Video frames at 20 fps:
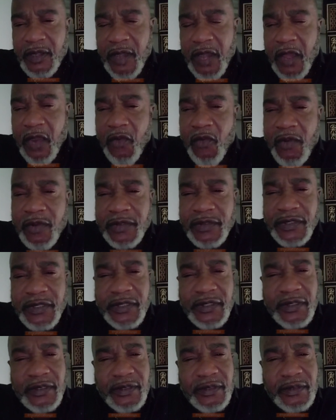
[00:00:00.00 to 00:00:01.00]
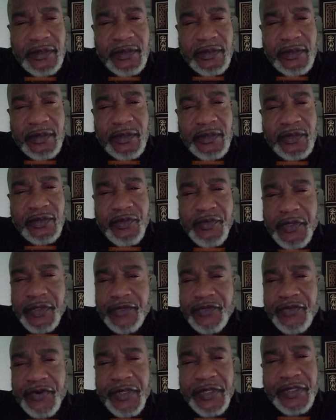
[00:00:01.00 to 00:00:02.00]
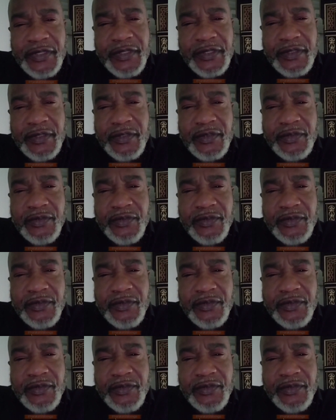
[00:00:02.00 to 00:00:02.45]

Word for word: I wanted to address